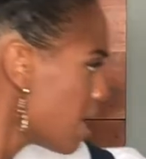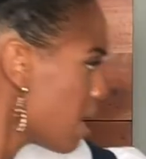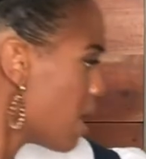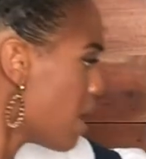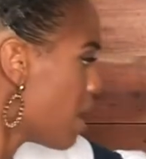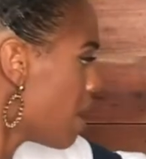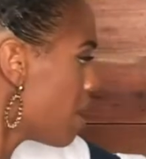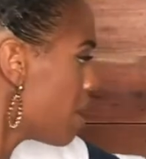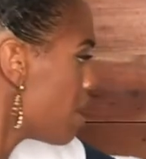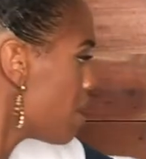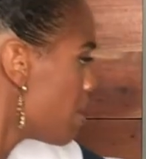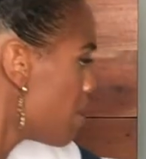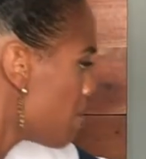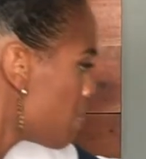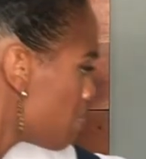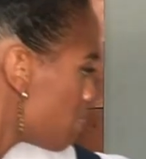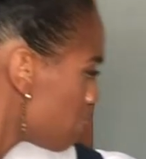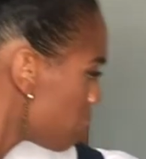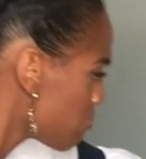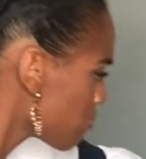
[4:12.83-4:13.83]

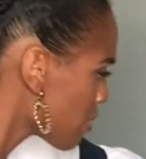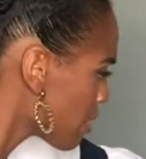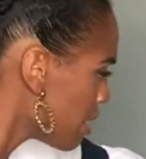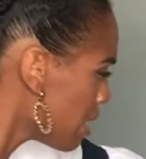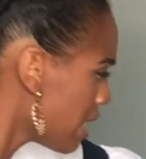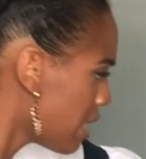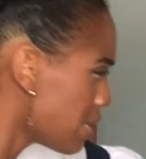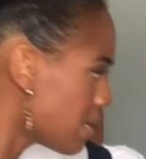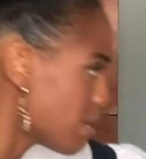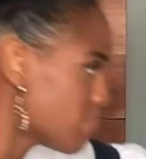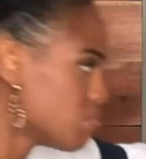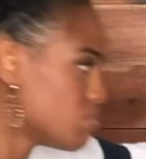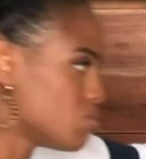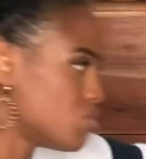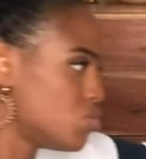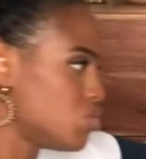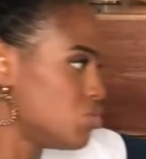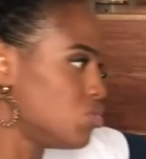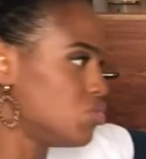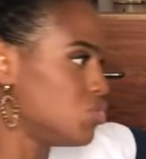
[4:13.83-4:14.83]
And I'm
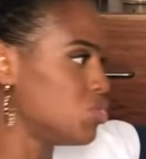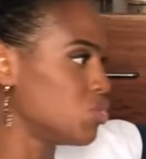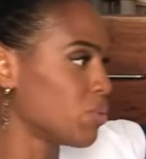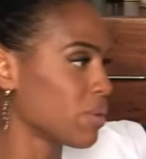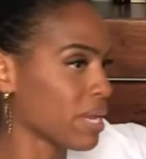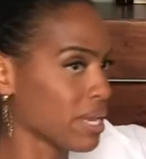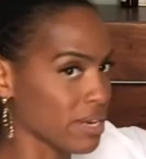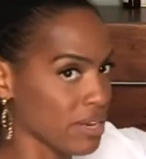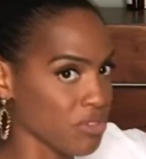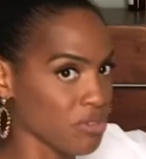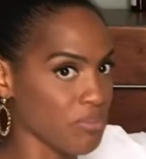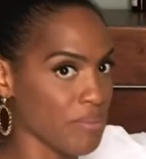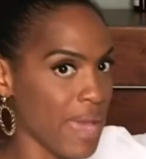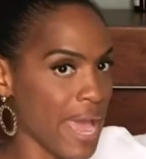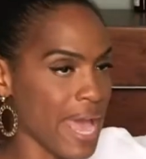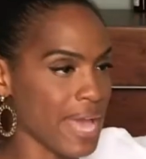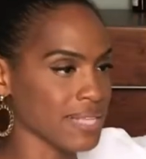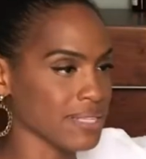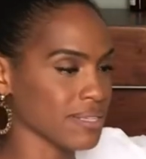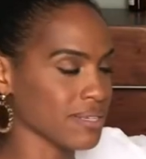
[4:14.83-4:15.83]
doing another
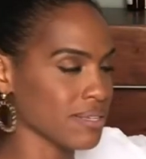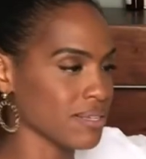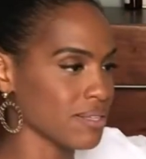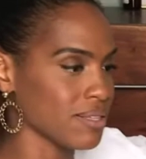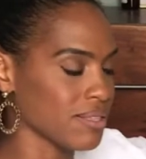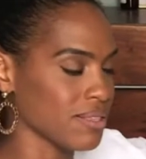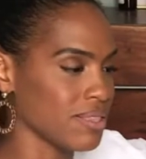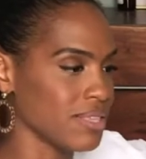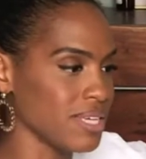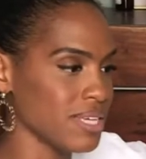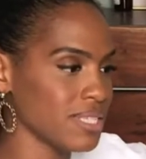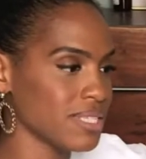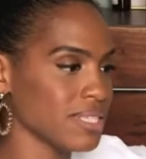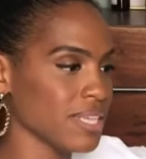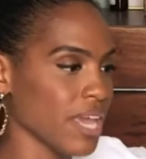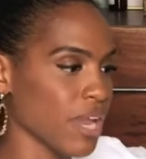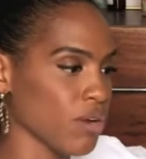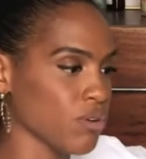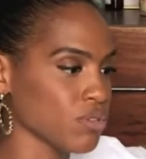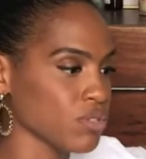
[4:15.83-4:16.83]
mask. This
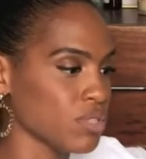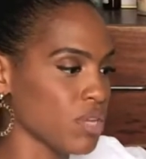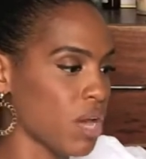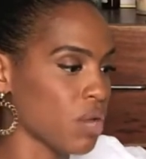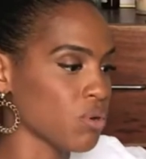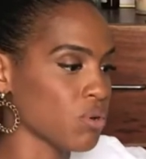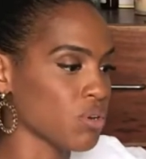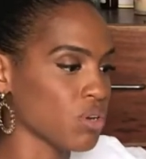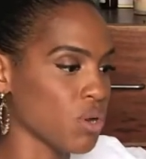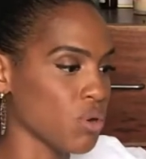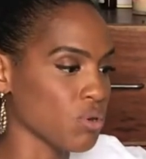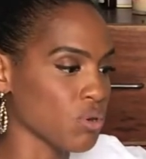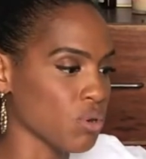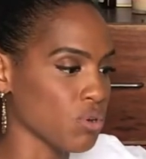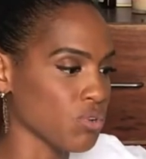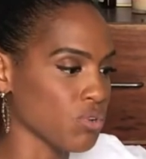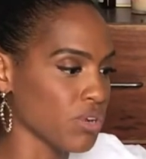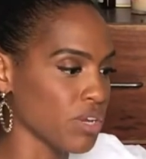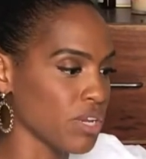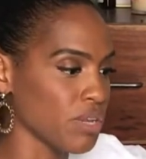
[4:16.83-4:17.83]
Carol's Daughter Cocoa
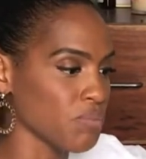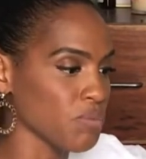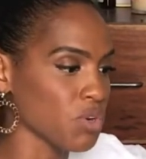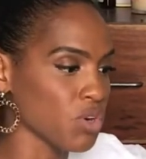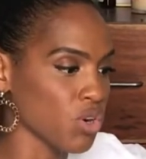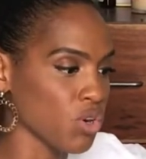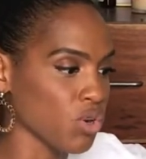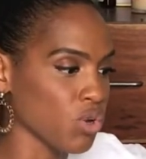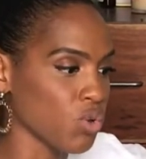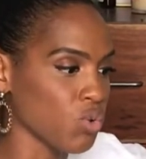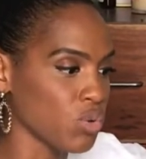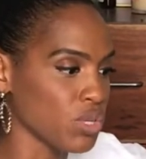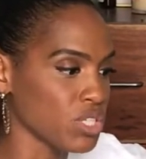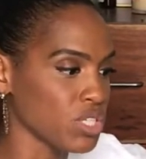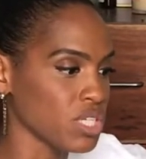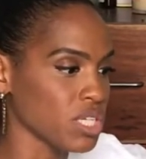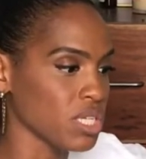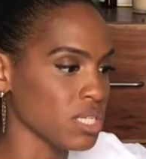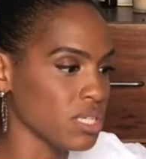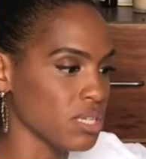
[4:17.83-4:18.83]
Cream Curl
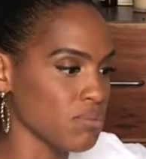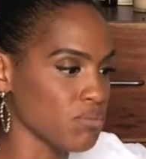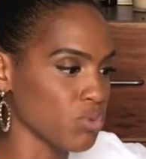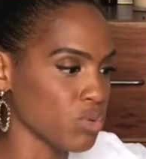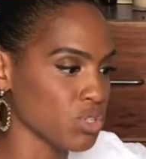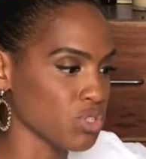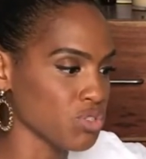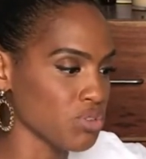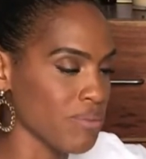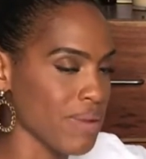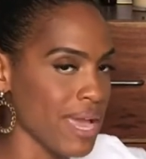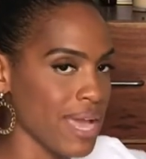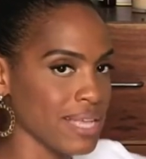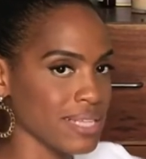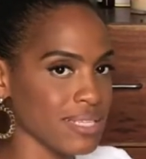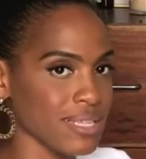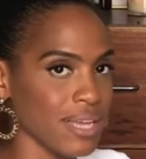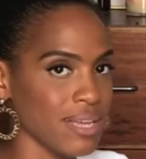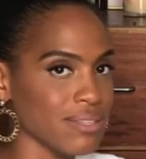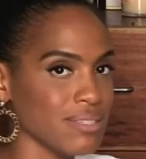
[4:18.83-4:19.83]
Quenching Deep Moisture
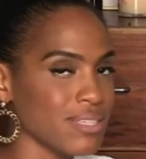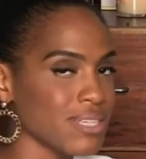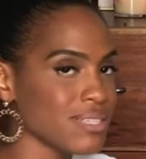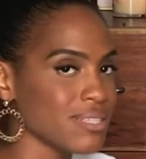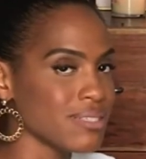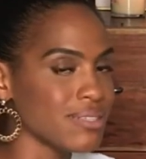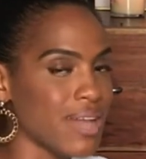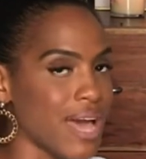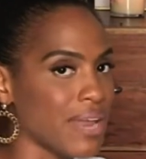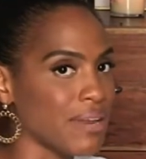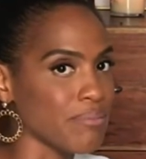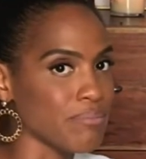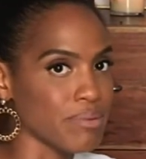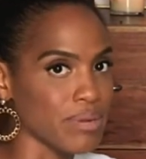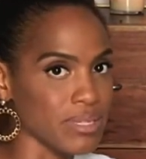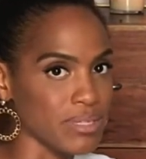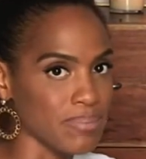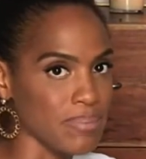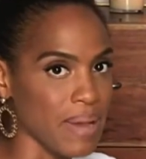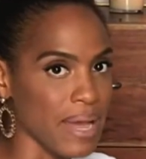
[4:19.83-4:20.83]
Mask, just not
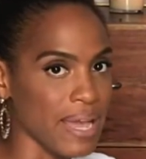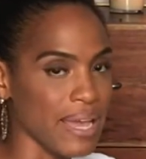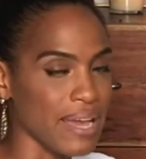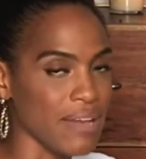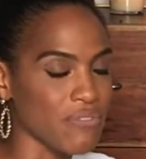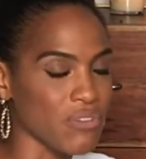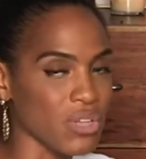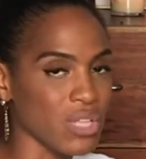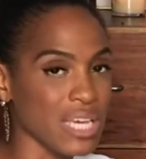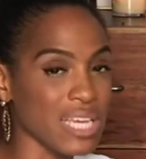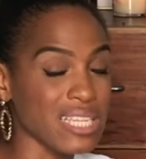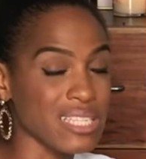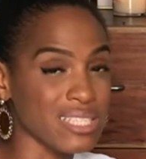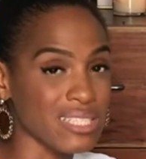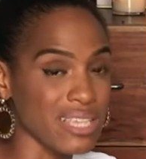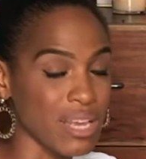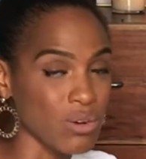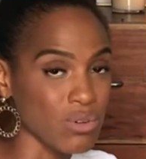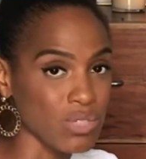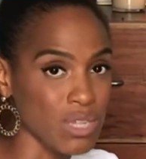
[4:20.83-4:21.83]
impressed by it. I felt like it
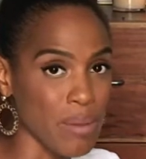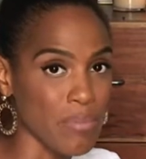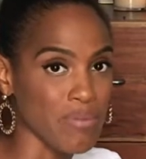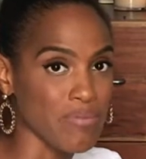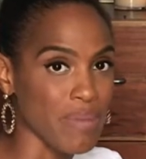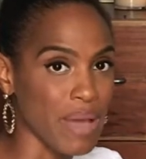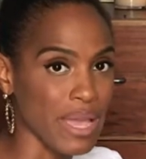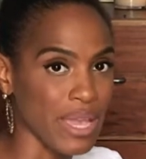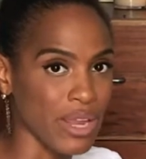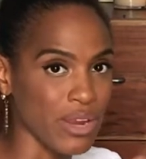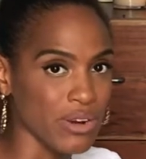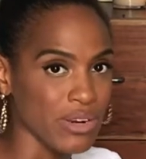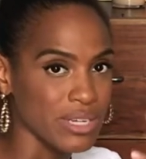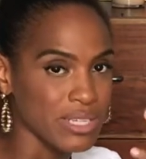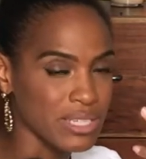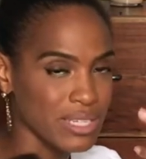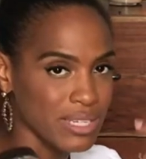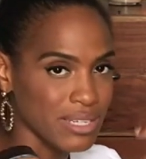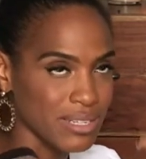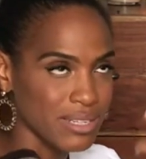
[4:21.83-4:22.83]
sat on top of my hair
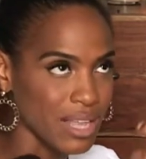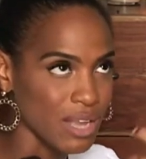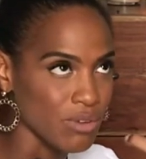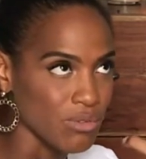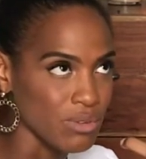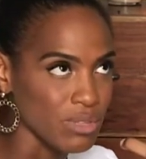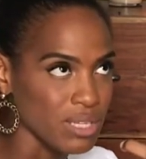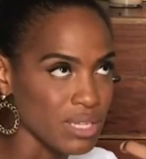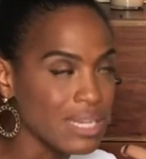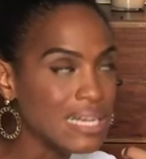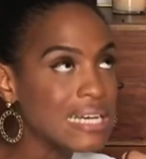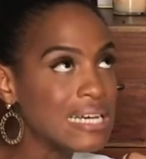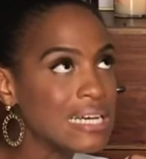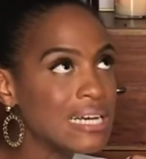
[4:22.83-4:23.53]
and didn't like really